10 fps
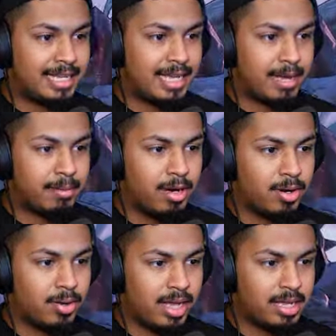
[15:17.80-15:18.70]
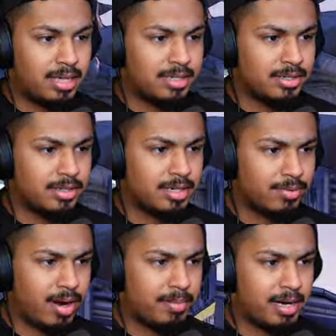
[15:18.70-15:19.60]
damn. Oh, how y'all doing?
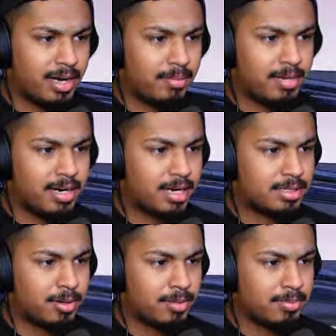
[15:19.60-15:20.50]
Right behind me. Not a smart